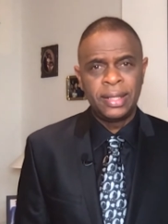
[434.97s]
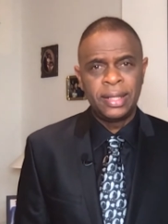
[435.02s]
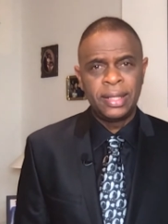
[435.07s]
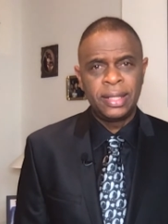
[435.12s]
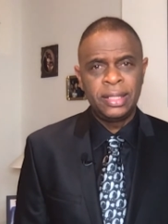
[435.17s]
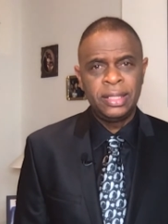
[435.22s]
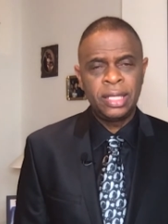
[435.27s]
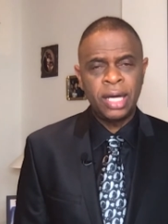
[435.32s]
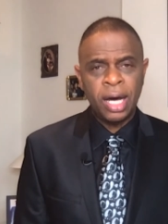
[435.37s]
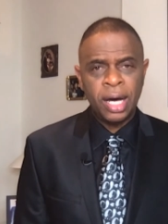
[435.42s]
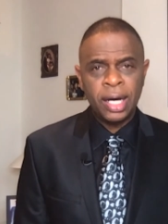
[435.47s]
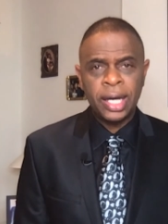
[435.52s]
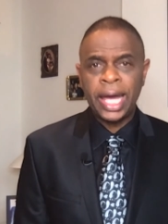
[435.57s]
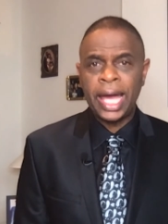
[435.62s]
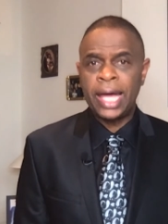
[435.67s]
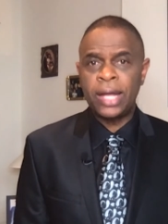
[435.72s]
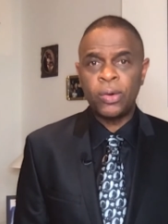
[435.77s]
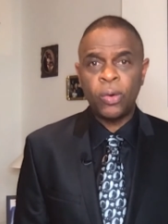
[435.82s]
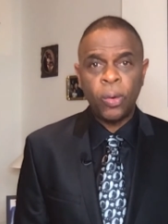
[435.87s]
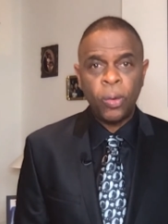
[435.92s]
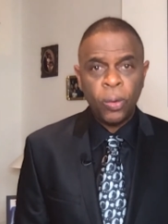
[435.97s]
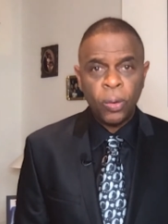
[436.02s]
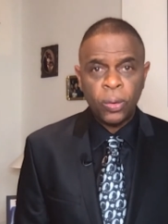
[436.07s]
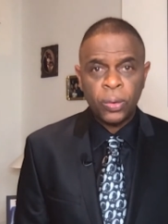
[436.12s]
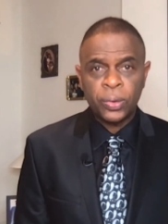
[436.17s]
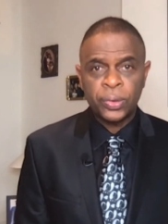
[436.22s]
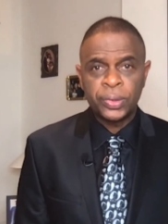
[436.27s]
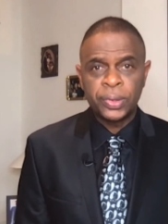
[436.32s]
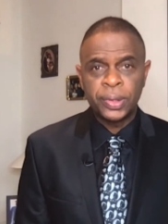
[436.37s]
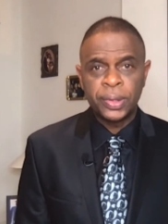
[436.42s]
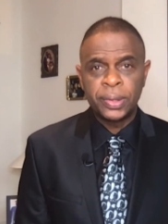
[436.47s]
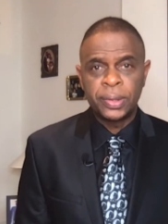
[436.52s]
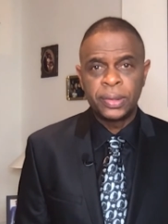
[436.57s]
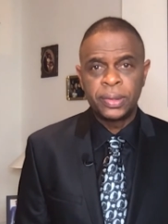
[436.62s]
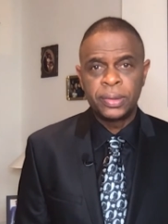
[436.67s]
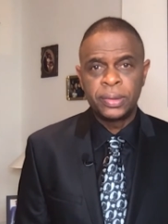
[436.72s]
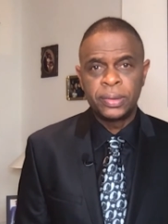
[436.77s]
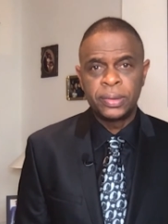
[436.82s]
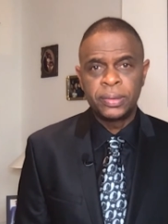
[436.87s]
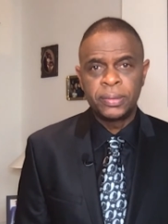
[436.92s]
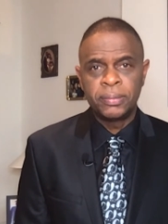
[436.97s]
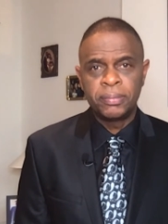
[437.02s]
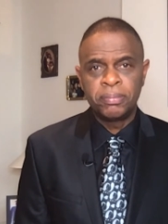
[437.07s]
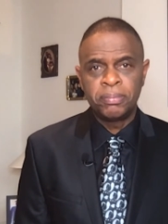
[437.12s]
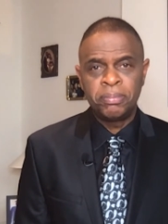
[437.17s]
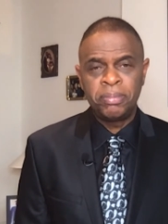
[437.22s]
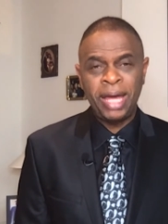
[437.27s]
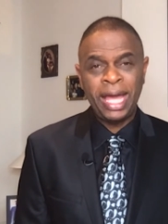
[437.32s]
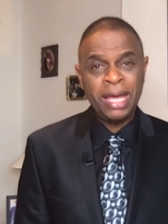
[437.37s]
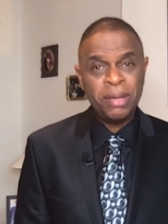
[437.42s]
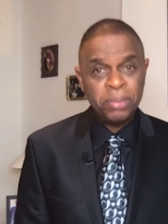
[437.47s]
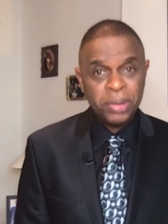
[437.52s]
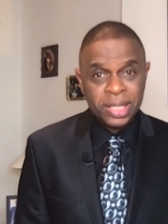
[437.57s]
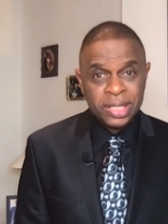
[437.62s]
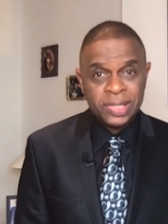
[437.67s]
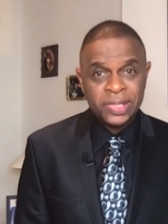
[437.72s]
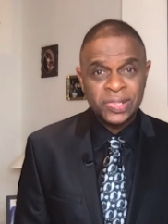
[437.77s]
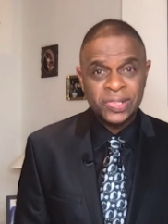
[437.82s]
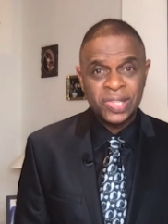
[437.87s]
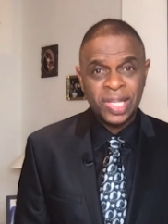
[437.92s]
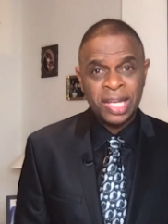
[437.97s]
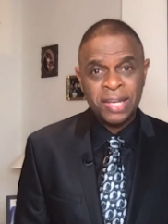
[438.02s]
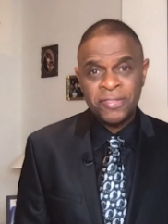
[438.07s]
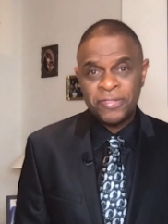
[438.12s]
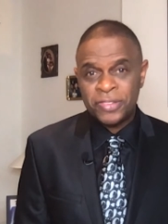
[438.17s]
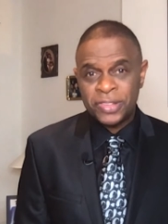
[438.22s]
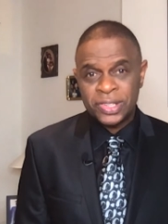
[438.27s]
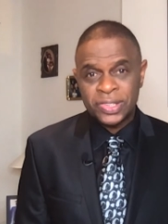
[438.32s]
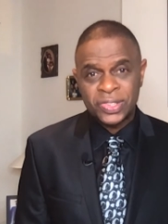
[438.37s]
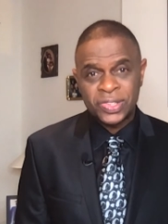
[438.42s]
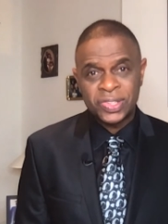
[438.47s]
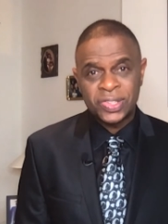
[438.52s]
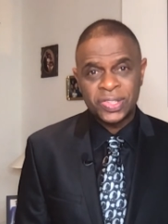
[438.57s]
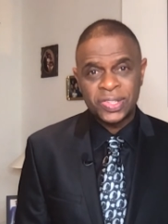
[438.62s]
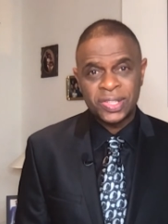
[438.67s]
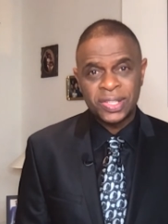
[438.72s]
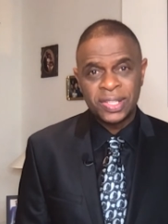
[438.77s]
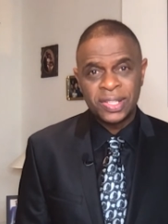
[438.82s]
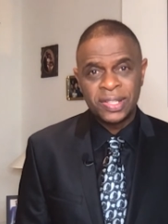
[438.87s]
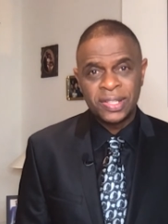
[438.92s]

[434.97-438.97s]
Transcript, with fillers: Young and old, babies, infants.